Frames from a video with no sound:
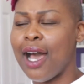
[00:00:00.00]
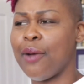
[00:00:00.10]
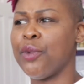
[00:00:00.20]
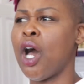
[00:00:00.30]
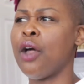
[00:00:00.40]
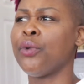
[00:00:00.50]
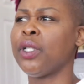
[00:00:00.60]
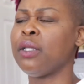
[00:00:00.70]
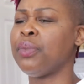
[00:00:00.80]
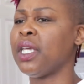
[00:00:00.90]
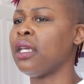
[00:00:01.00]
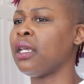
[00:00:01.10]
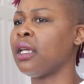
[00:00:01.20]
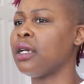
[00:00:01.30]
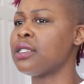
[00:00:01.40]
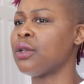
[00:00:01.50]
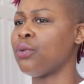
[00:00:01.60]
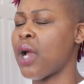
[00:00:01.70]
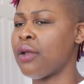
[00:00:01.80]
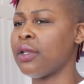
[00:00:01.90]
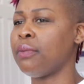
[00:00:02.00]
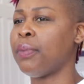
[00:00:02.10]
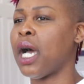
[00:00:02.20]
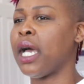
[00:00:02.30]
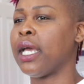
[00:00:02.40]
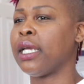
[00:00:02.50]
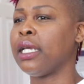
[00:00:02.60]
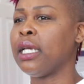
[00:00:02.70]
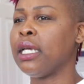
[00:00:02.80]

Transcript: not really being surrounded by